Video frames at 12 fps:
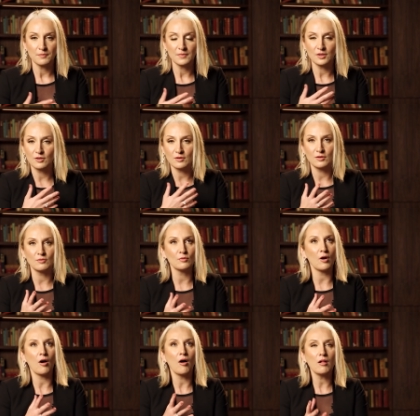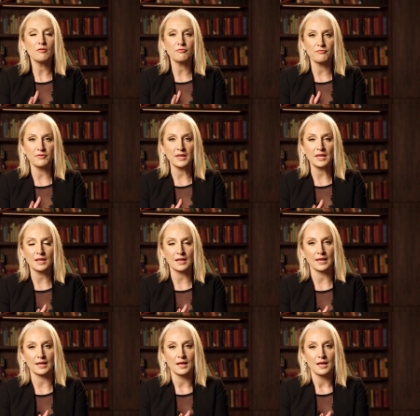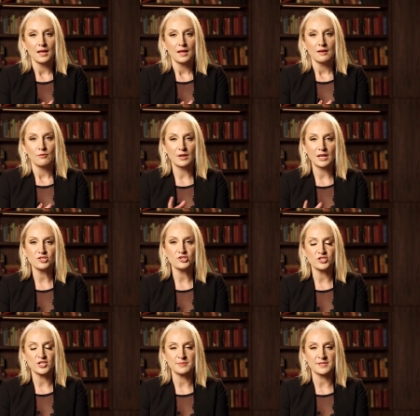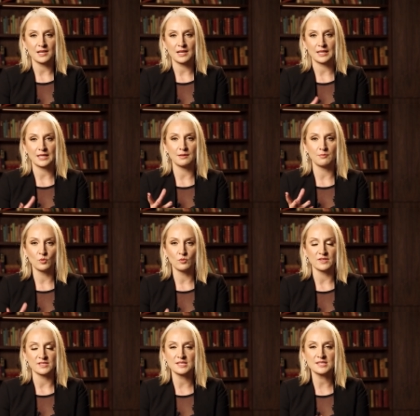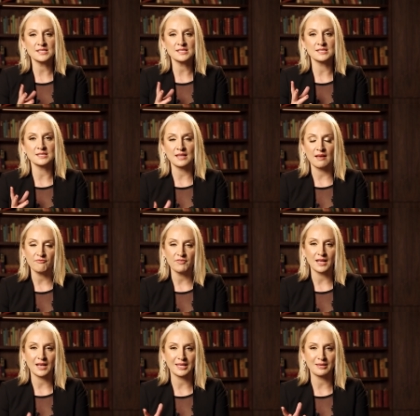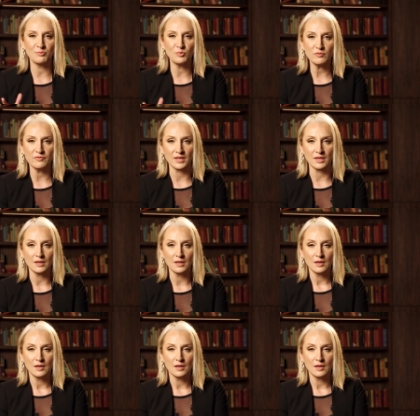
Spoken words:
You all think like relationships are like in the movies. This is nothing like a movie.